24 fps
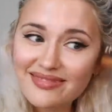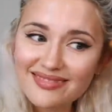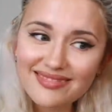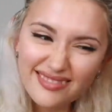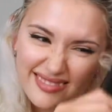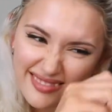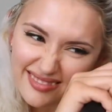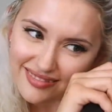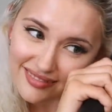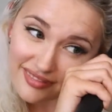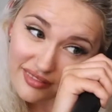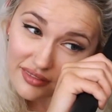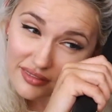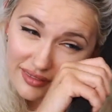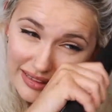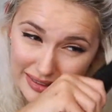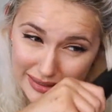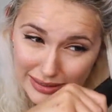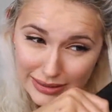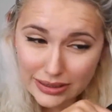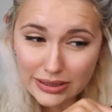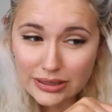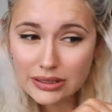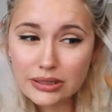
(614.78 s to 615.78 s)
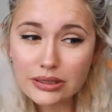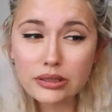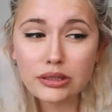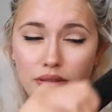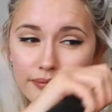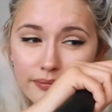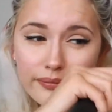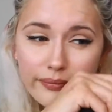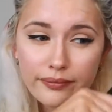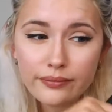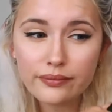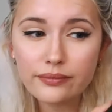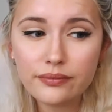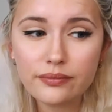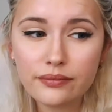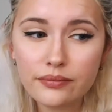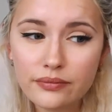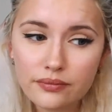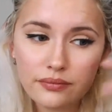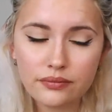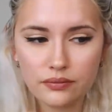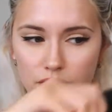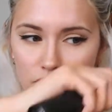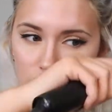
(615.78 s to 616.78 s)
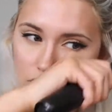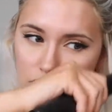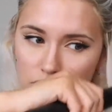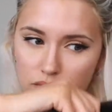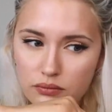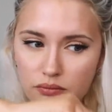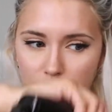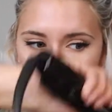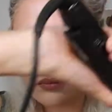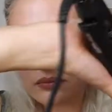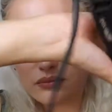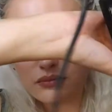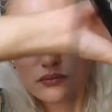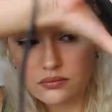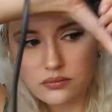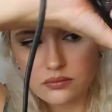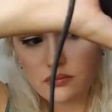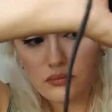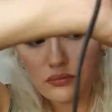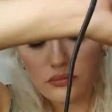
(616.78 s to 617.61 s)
little bit and not show you guys the whole thing